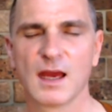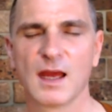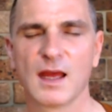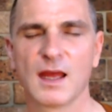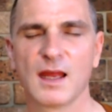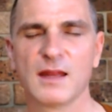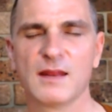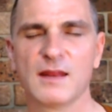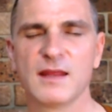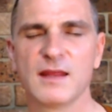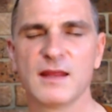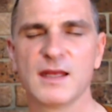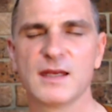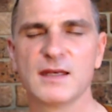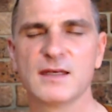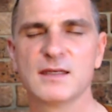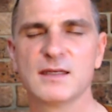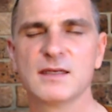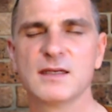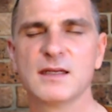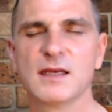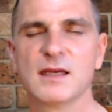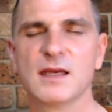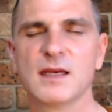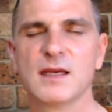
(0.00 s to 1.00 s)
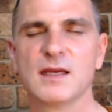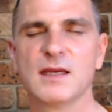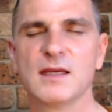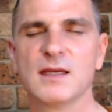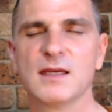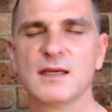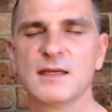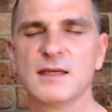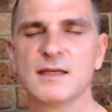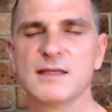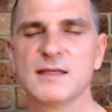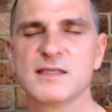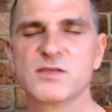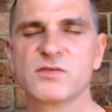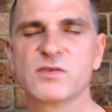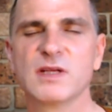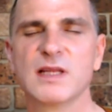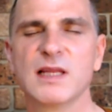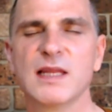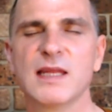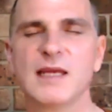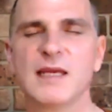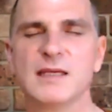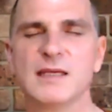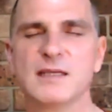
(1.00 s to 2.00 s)
and then is
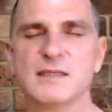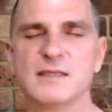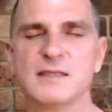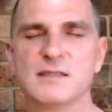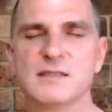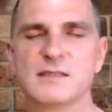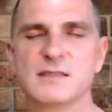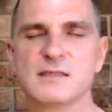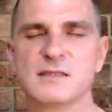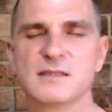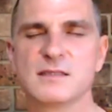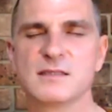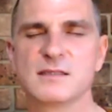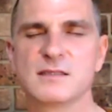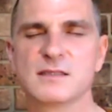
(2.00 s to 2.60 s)
released.